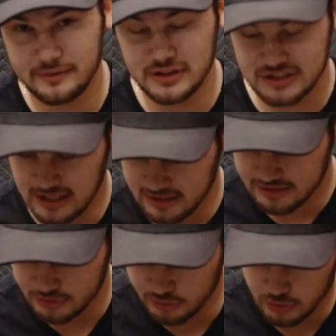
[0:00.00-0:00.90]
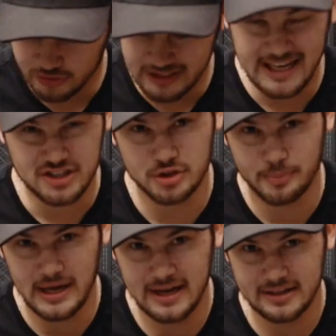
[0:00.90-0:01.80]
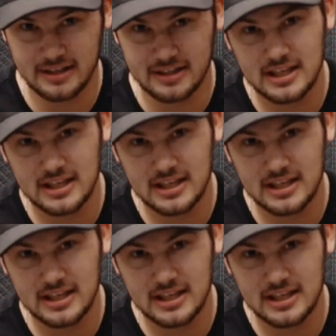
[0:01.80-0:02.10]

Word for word: I've decided to go with the extra padding and